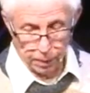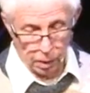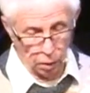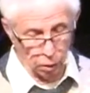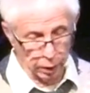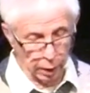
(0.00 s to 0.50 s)

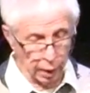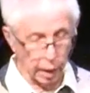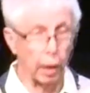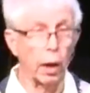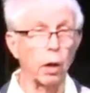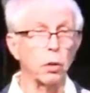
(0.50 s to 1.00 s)
Looking at
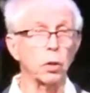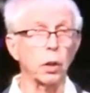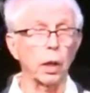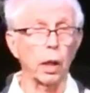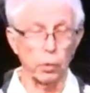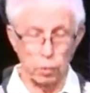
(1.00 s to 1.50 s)
our hearts
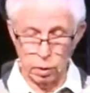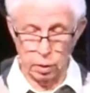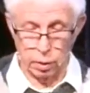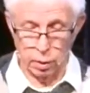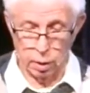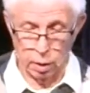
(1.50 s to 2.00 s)
together
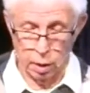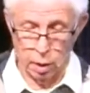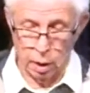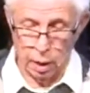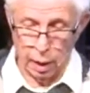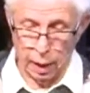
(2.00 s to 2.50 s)

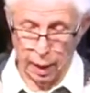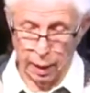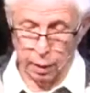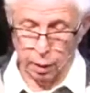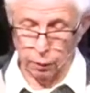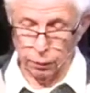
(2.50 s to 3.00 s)

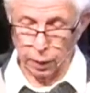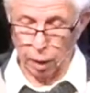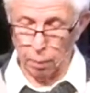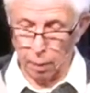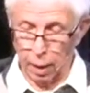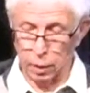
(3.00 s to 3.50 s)
and lifting our
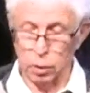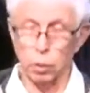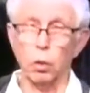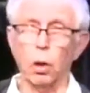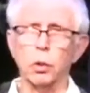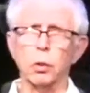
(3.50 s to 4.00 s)
minds and
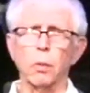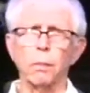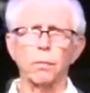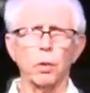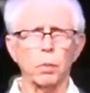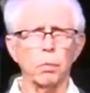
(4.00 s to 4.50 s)
thoughts
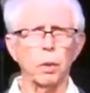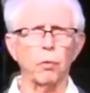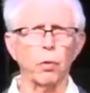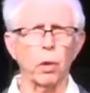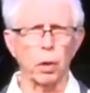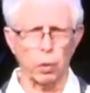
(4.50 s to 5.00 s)

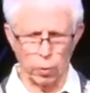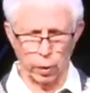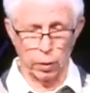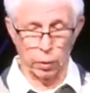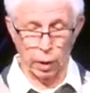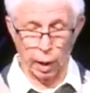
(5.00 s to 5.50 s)
before our
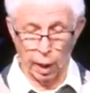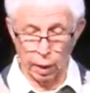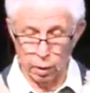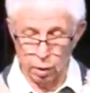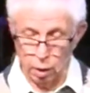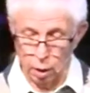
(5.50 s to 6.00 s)
Creator
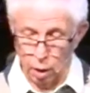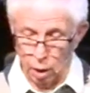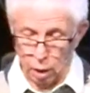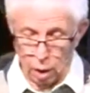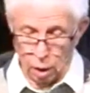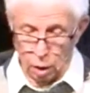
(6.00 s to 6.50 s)
God,
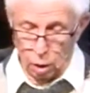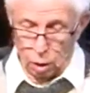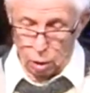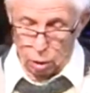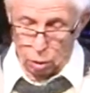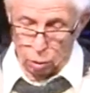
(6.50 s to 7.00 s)

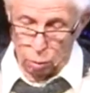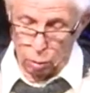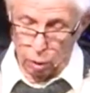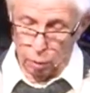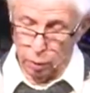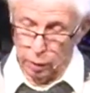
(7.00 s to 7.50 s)

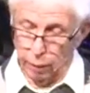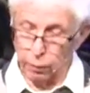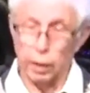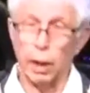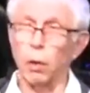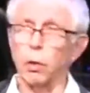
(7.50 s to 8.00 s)
who would never
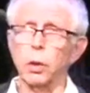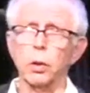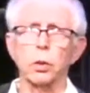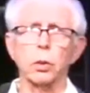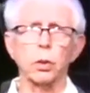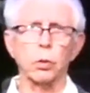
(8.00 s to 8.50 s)

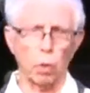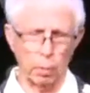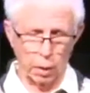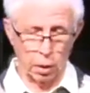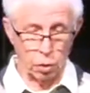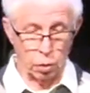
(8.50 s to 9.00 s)
countenance
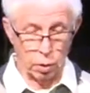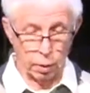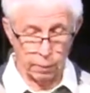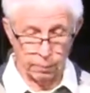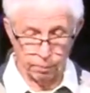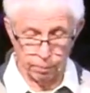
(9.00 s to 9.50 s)
discrimination
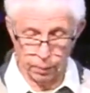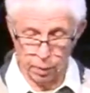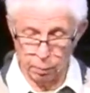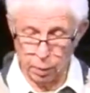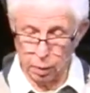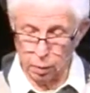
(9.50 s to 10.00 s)

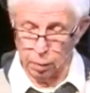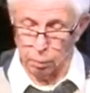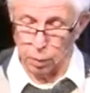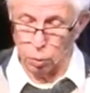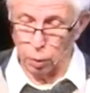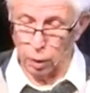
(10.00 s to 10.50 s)

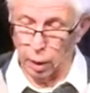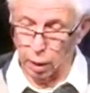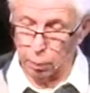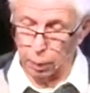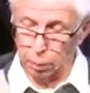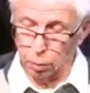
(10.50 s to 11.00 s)
between any
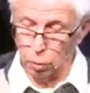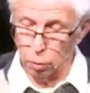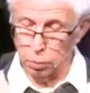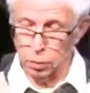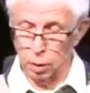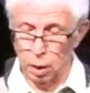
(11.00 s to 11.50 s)
people
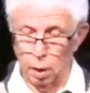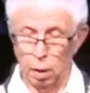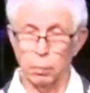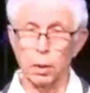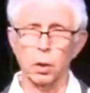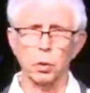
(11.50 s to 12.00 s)
groups,
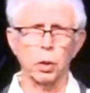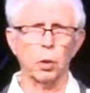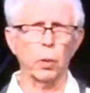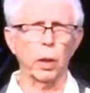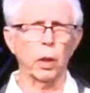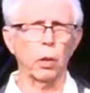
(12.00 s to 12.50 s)
because He
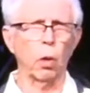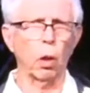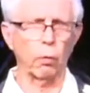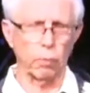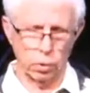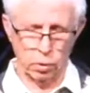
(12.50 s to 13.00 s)
created all
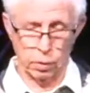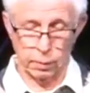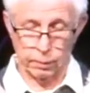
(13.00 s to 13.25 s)
of us.